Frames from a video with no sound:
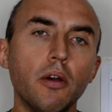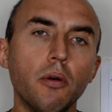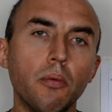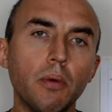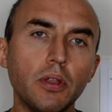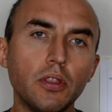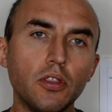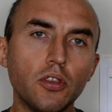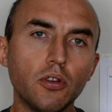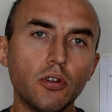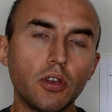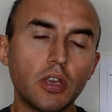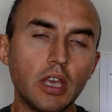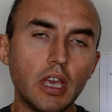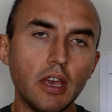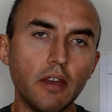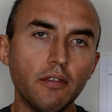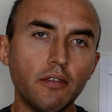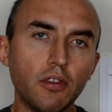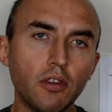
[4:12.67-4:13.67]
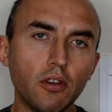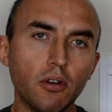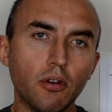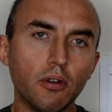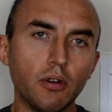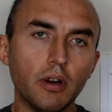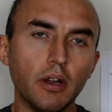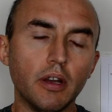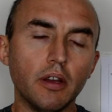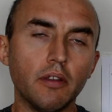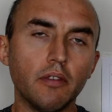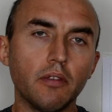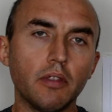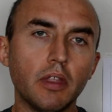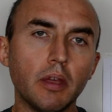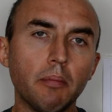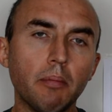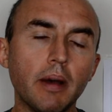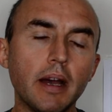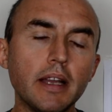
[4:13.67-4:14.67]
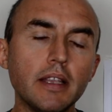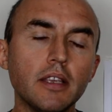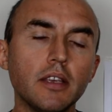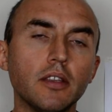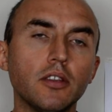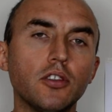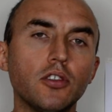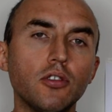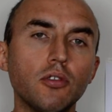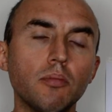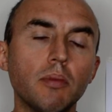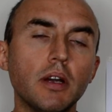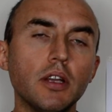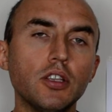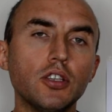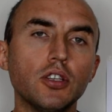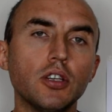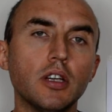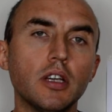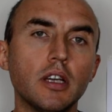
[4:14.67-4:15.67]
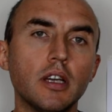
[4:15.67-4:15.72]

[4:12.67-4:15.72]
when you give your body too much